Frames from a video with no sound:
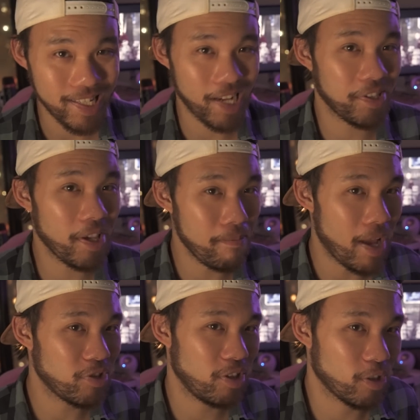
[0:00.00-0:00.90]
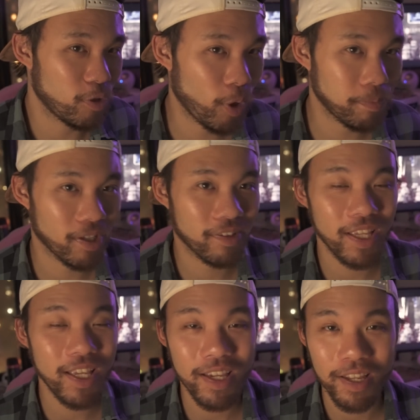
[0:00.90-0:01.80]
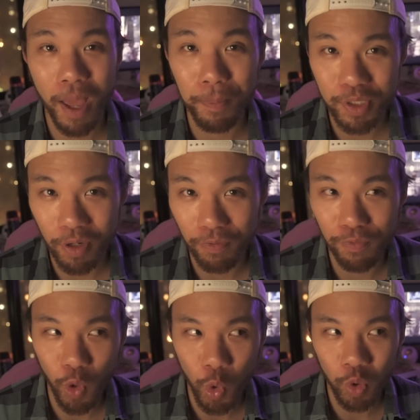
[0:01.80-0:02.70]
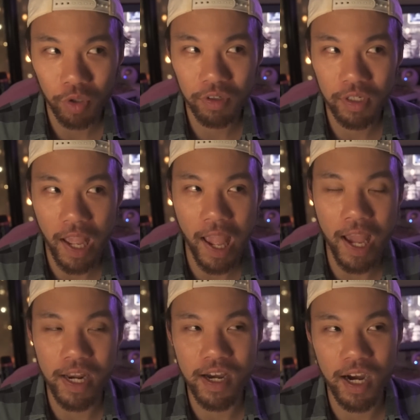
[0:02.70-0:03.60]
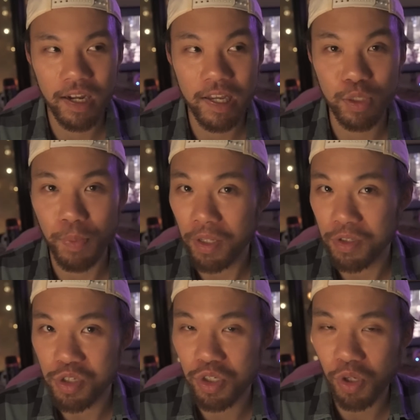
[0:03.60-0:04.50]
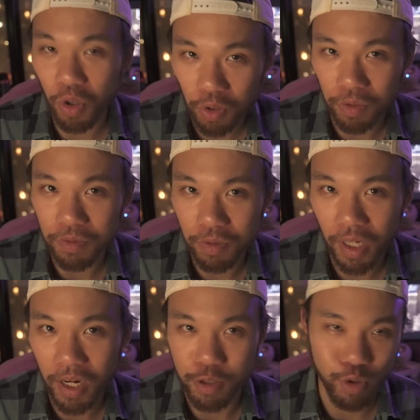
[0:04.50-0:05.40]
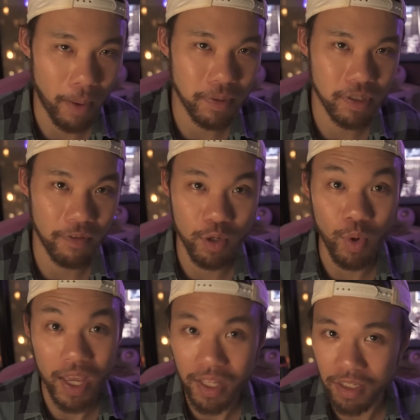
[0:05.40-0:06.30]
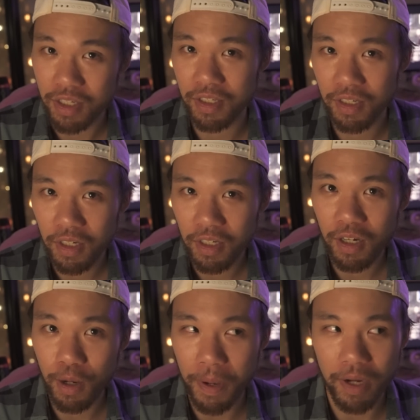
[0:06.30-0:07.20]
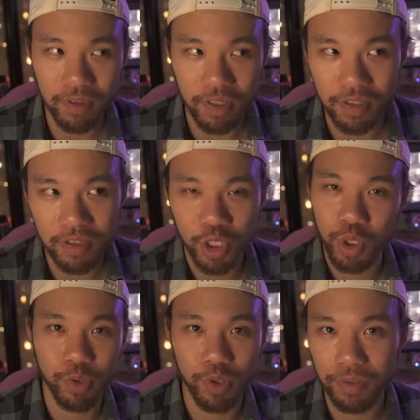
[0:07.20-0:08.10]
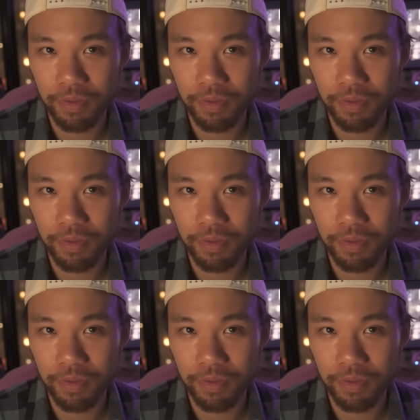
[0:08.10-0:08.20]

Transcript: actually mentioned cryptically in episode four, and uh, it's Baylan Skoll who kind of drops a few hints about this turmoil.